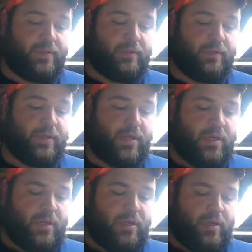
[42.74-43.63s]
7,
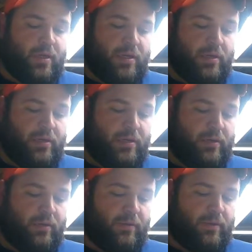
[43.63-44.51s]
8, 9, 10,
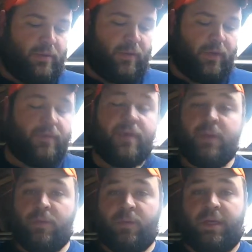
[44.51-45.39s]
11, 12.
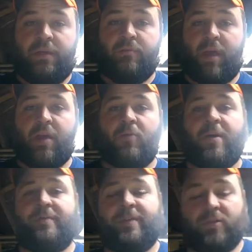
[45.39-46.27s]
We
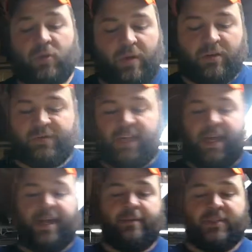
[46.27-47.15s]
microwaved it 12
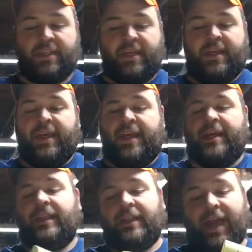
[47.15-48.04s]
times.
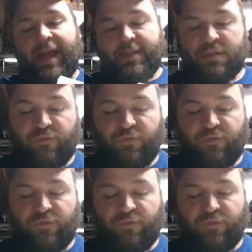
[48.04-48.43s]
And the last